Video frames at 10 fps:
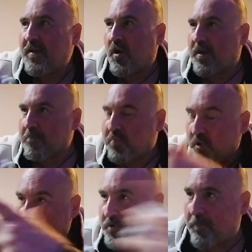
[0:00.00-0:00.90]
I can
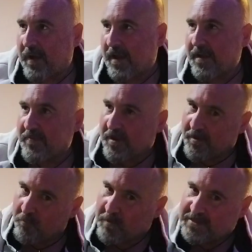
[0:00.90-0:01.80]
pull it apart, and then I
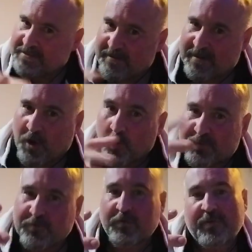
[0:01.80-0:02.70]
can
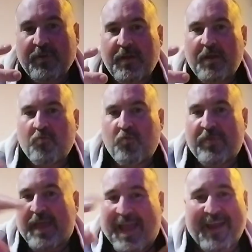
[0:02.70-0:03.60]
re-sculpture it
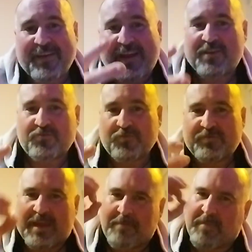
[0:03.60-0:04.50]
with added
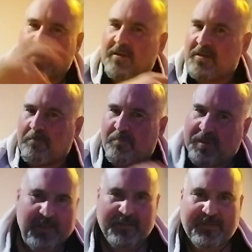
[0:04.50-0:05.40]
extras and make it
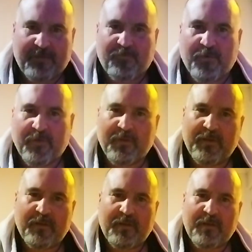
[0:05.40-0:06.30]
completely different,
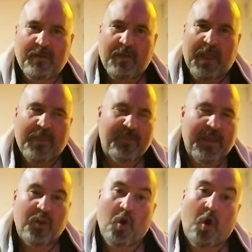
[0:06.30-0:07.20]
and
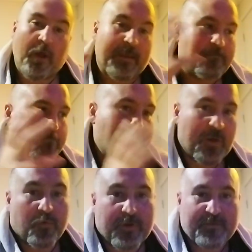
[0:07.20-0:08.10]
then I can
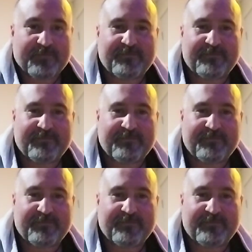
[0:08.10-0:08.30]
build it.